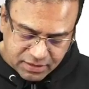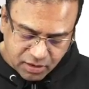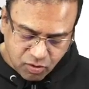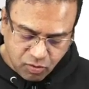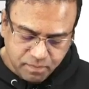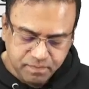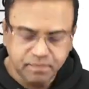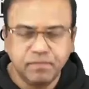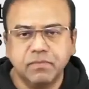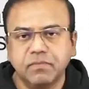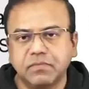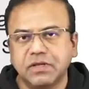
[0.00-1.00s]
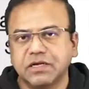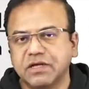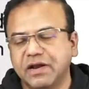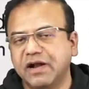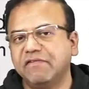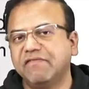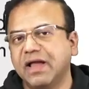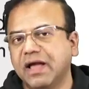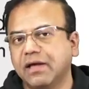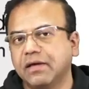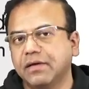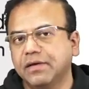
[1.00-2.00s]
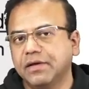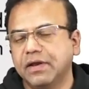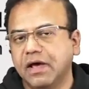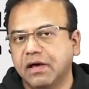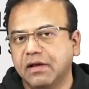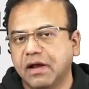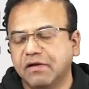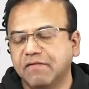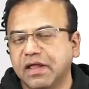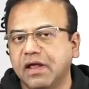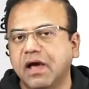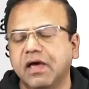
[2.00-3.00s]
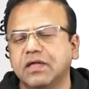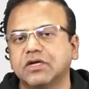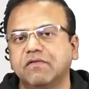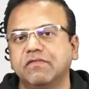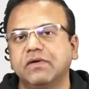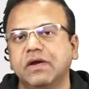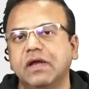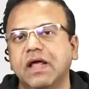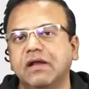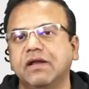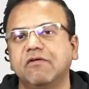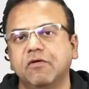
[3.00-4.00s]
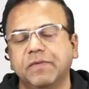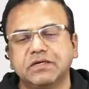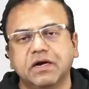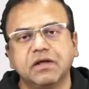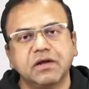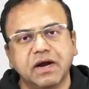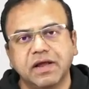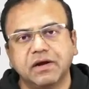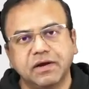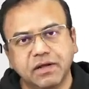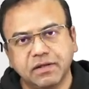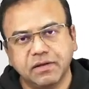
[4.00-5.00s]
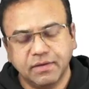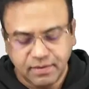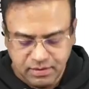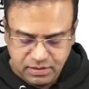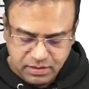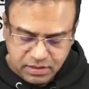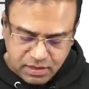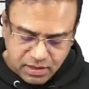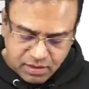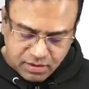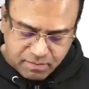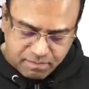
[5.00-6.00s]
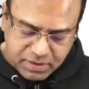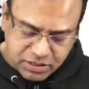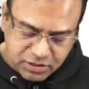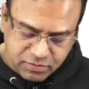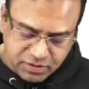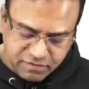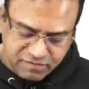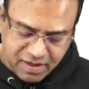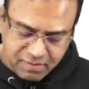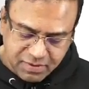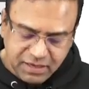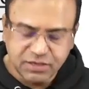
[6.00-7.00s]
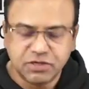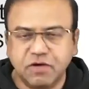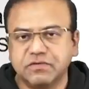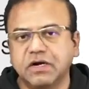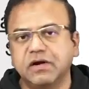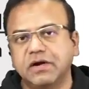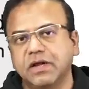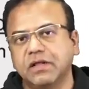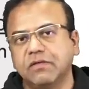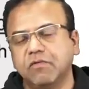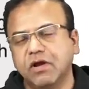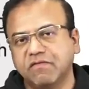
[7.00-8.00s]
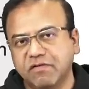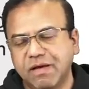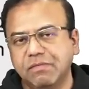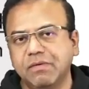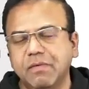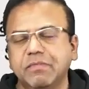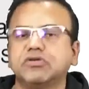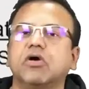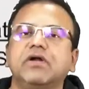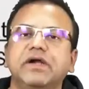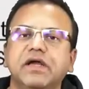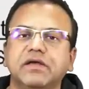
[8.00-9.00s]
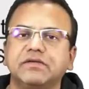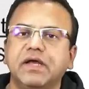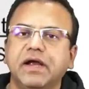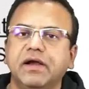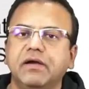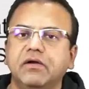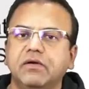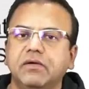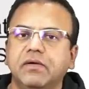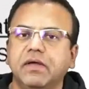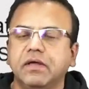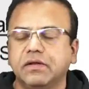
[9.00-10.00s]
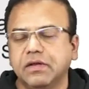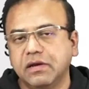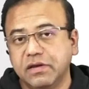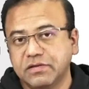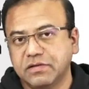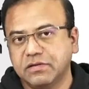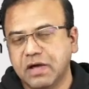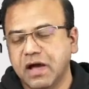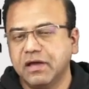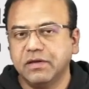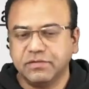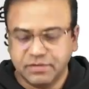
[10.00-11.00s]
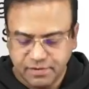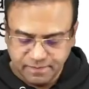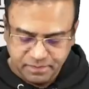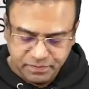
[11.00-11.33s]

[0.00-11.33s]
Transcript: syncope that's a red flag they are at very high risk of developing sudden cardiac death. Patients with family history of sudden death one of the family members already has died then this is high risk.